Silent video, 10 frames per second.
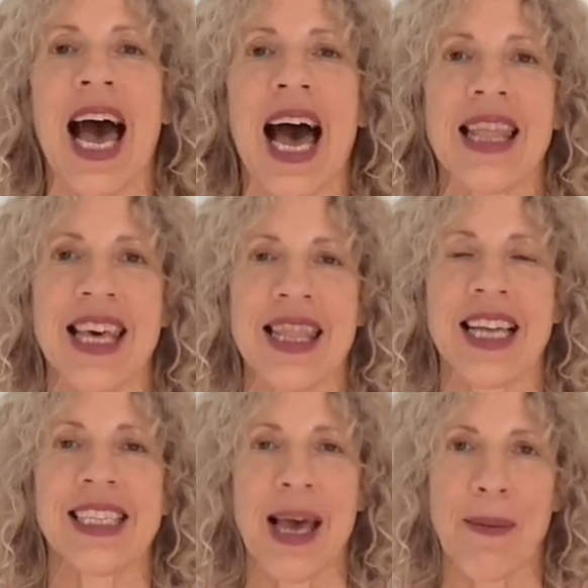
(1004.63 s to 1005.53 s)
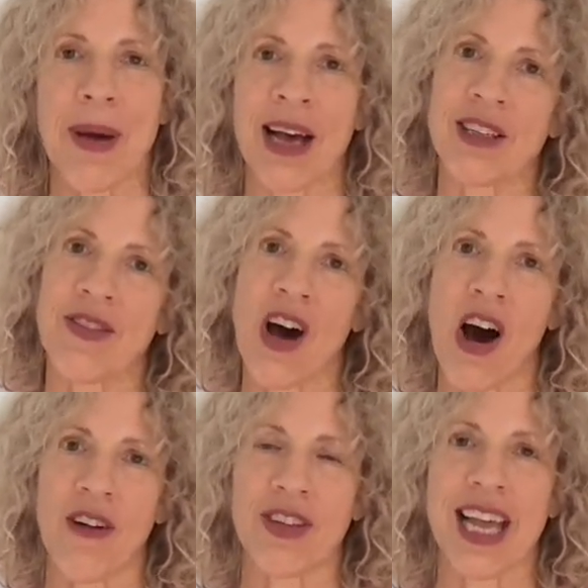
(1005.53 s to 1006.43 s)
and then they're £10 for
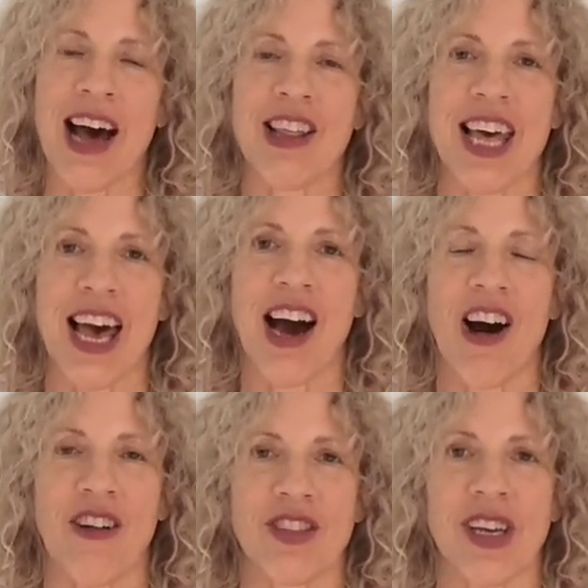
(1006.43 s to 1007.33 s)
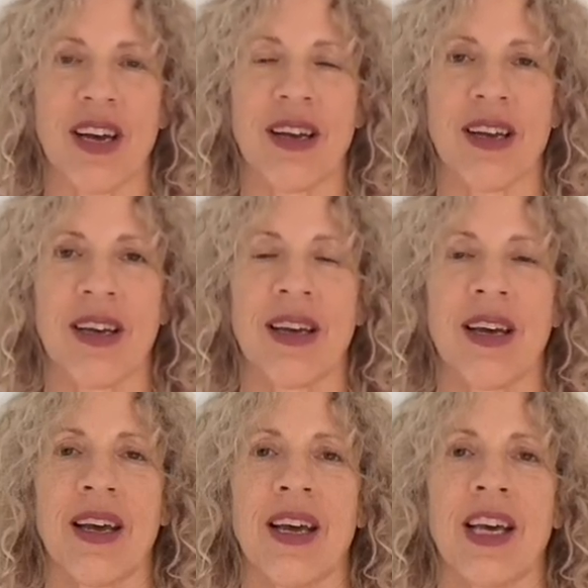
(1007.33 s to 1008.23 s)
half an hour thereafter.
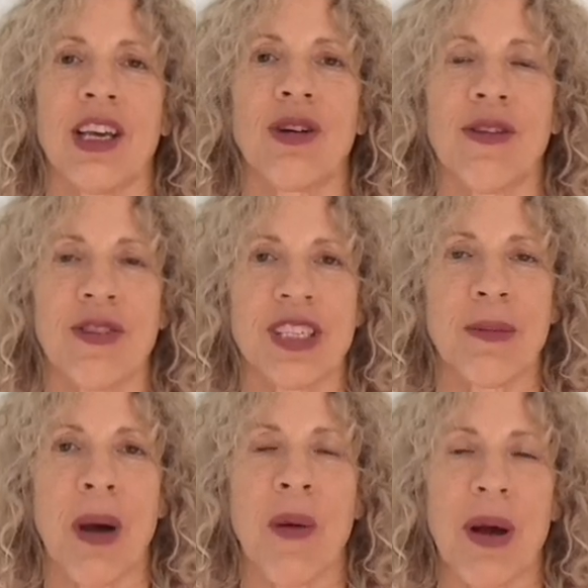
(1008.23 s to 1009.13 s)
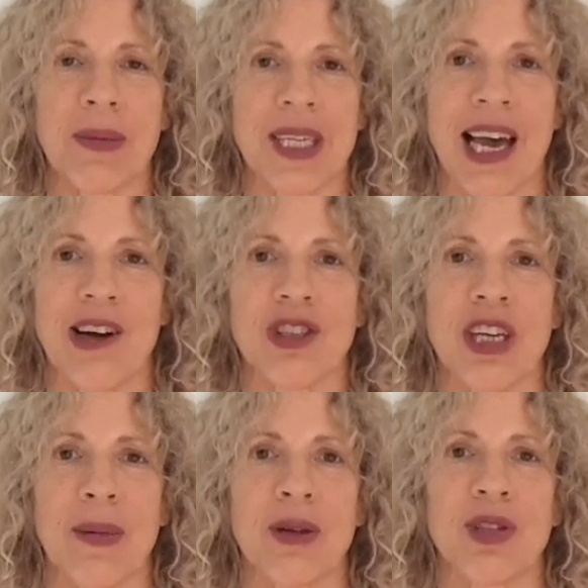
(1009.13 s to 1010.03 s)
You can visit my website on
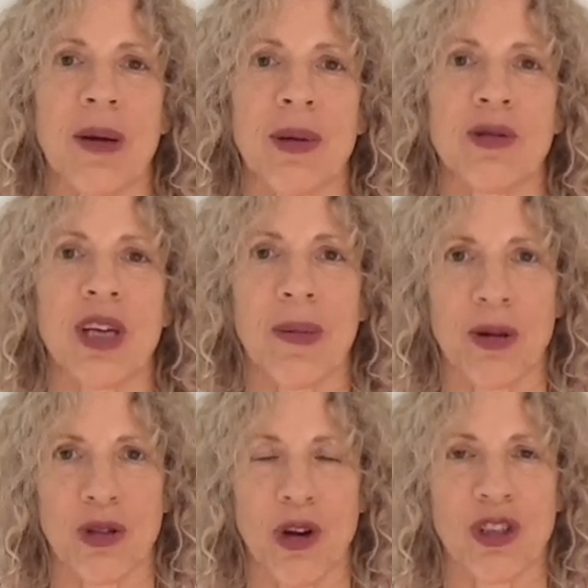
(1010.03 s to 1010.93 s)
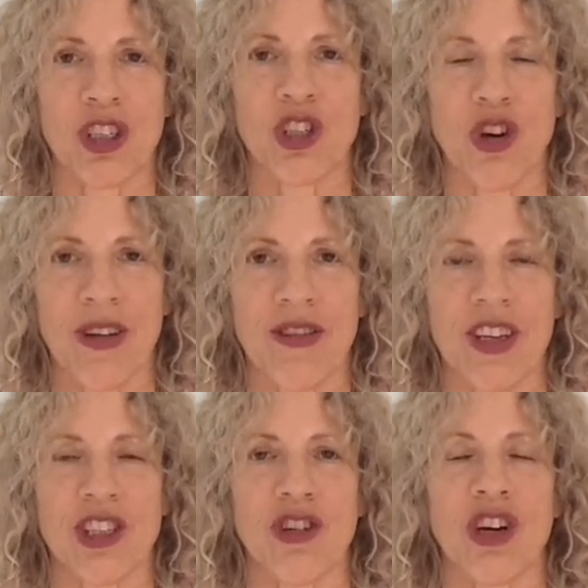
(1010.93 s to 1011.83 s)

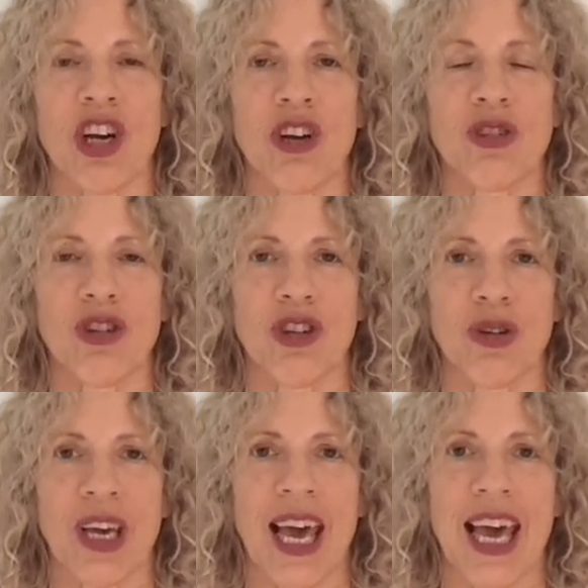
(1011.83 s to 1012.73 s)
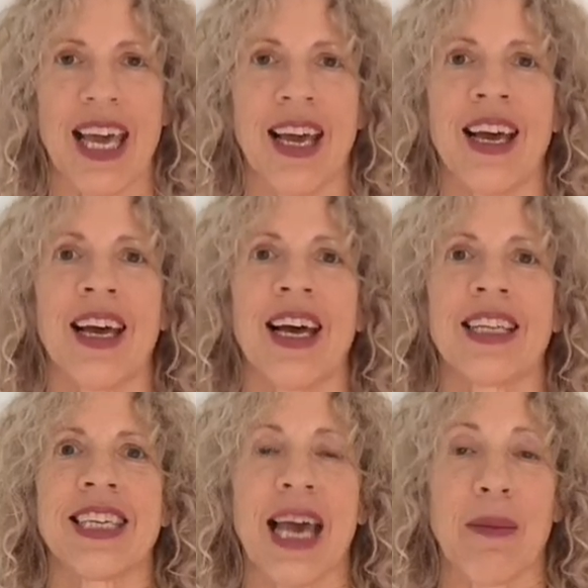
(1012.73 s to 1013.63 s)
www.enjoyfeet.co.uk
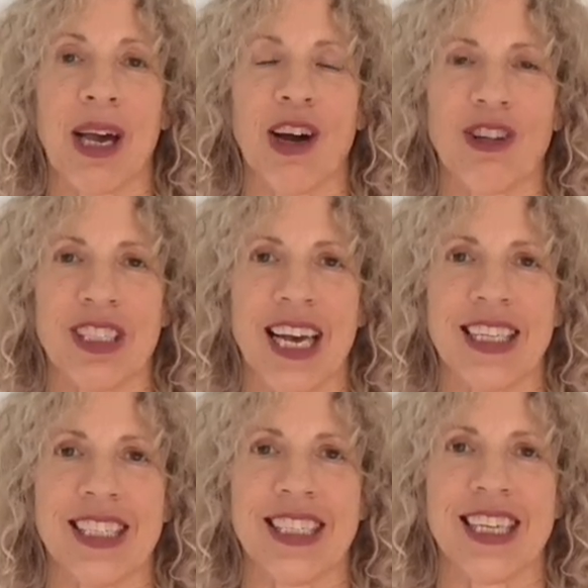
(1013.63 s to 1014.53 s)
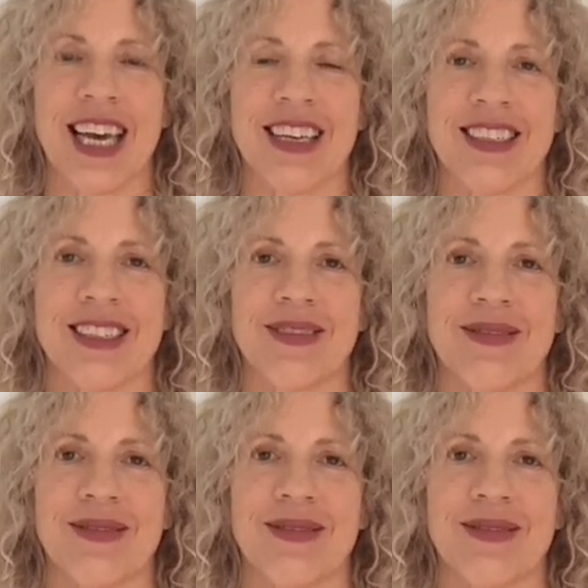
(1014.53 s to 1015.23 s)
to get my contact details.